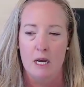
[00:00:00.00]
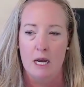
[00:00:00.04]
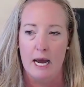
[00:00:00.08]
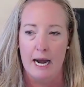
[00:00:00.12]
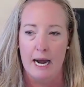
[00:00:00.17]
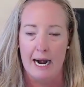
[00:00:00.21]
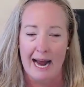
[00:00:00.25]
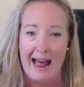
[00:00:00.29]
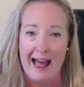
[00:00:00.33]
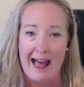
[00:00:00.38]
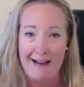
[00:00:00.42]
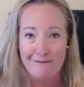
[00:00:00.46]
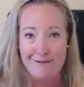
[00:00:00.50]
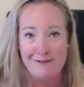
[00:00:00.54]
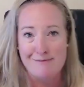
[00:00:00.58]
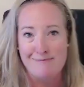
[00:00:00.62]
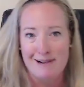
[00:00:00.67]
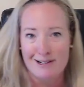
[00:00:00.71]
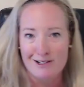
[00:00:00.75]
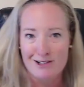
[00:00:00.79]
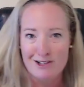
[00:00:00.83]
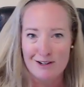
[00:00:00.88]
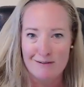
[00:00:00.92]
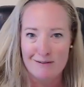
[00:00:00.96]
And I have a
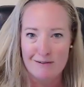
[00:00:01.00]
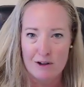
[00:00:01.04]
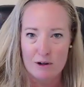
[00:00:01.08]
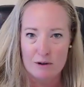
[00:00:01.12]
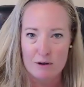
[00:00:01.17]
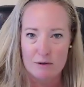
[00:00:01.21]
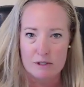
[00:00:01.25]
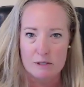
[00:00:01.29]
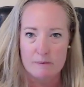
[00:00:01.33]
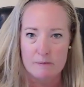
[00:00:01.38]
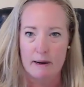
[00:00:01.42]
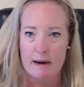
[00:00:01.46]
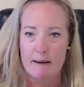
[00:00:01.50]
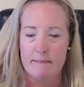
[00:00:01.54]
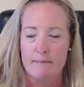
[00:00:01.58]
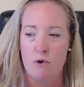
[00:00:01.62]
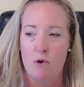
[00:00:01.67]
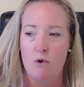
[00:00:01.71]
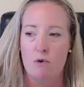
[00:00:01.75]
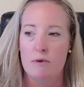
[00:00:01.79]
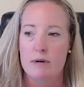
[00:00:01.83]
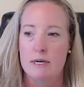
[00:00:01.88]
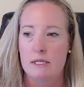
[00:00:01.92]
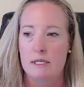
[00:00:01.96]
bunch of those, but I'm
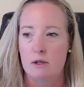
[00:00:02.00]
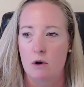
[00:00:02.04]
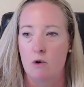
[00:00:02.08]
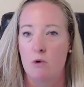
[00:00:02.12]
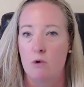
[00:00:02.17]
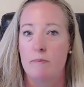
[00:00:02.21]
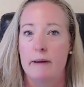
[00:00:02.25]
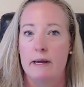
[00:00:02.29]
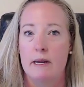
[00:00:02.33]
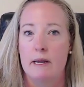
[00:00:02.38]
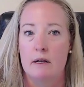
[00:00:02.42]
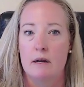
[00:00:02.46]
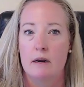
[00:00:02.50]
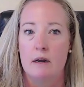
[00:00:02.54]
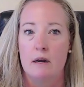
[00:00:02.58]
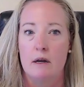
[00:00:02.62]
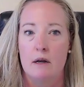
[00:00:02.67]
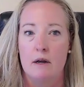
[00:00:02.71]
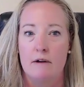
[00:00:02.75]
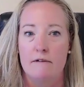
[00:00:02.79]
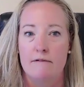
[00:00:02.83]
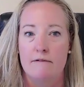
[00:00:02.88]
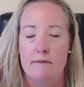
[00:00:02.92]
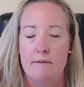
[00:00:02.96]
always open
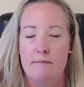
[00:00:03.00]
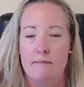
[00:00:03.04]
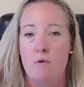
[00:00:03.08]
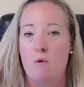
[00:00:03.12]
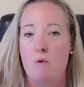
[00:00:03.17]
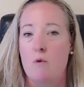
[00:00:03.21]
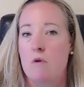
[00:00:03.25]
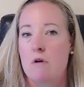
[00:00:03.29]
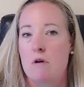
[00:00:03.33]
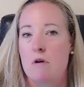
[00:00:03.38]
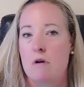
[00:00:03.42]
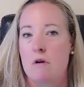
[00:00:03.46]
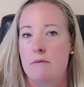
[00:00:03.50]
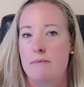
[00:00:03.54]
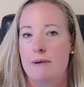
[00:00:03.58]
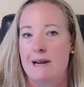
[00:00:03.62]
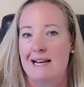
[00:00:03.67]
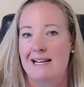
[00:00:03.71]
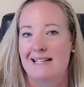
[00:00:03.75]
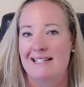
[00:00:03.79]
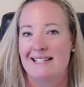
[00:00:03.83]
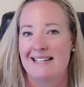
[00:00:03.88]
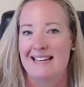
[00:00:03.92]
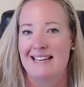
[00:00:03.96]
for more
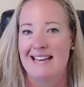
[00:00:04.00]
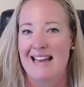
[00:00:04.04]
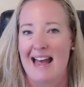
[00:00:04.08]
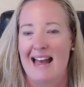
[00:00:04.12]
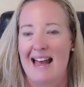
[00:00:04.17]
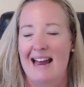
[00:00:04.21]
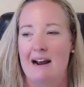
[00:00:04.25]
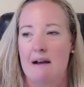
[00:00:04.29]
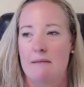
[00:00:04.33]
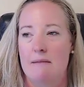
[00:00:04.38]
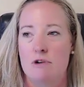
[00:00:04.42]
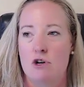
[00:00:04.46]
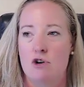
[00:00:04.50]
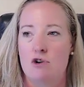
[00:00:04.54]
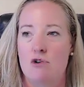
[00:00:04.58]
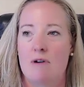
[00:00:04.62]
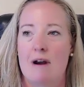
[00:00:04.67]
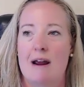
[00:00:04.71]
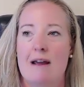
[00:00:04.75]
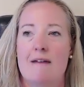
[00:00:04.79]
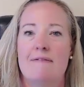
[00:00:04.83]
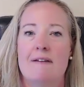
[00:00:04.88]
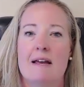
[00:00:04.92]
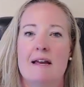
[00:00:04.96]
because, again, I'm
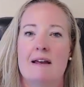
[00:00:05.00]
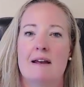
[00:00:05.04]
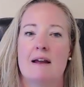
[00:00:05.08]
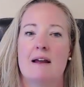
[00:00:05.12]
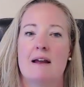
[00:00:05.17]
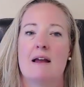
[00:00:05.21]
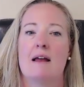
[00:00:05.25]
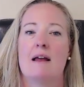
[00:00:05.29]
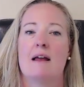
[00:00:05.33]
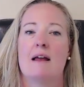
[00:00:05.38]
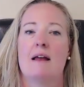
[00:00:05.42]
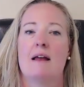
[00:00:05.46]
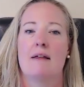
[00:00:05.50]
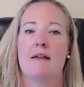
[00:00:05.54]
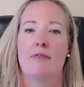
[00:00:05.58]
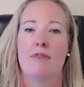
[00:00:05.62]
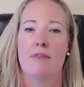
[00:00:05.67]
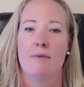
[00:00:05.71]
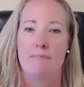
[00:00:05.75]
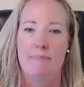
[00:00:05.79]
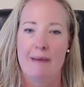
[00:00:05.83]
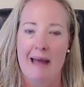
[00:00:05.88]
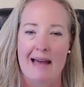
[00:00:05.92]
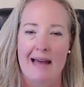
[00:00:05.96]
craving
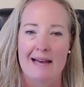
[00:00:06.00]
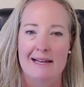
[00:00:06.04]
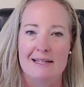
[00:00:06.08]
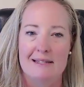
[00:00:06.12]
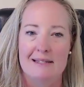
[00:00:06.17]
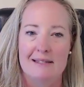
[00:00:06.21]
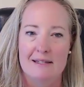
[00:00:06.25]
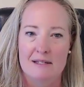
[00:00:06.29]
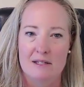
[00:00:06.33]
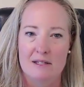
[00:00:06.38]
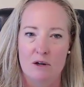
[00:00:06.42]
the best.